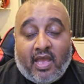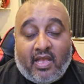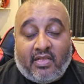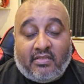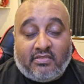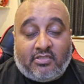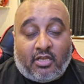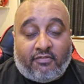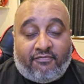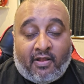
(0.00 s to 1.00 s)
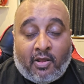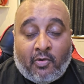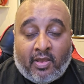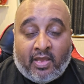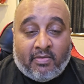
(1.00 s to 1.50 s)
and starts
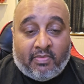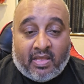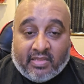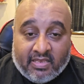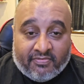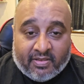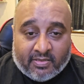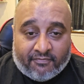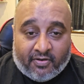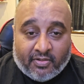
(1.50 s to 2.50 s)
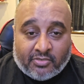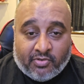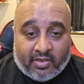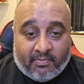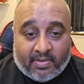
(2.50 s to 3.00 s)
following it. And he ends up following the
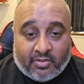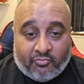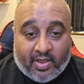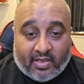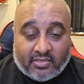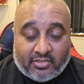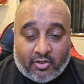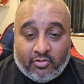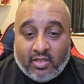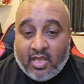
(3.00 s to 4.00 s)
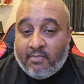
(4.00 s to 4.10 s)
dragon back to Dragonstone.